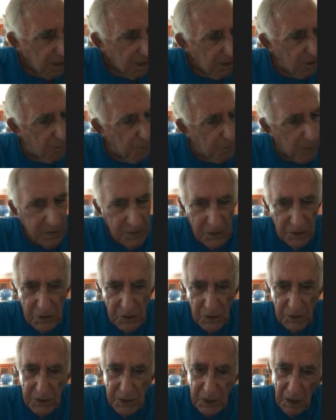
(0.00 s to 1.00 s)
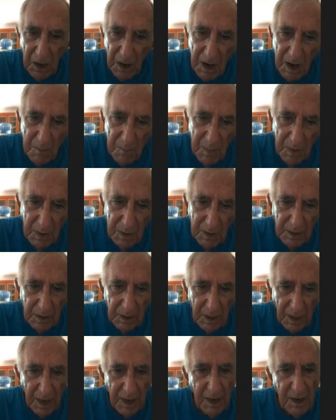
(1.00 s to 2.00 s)
you budget your time,
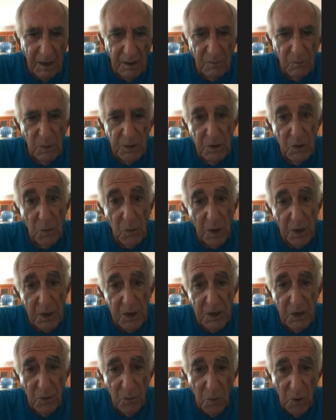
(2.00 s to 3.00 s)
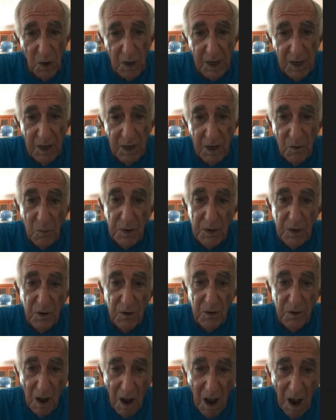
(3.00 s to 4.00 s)
and when you're working, you're working, and when you're
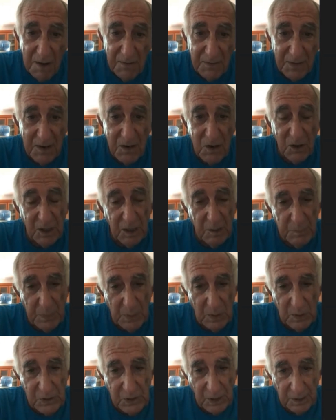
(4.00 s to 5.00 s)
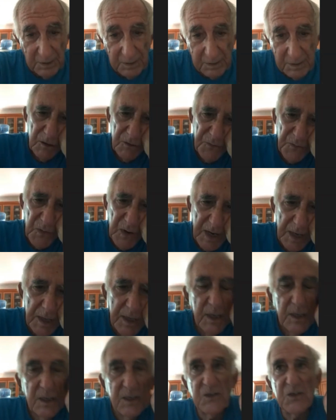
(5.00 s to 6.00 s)
not, then you can bullshit.
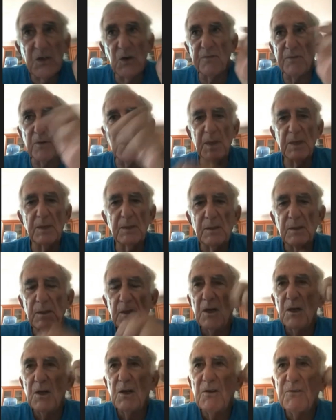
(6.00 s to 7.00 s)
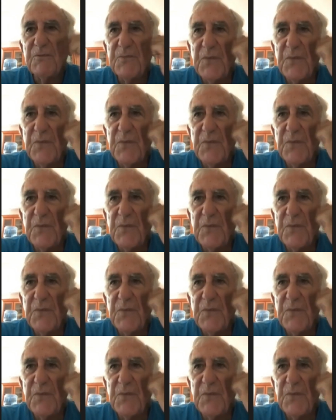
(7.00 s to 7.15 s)
Fred Silverman. I've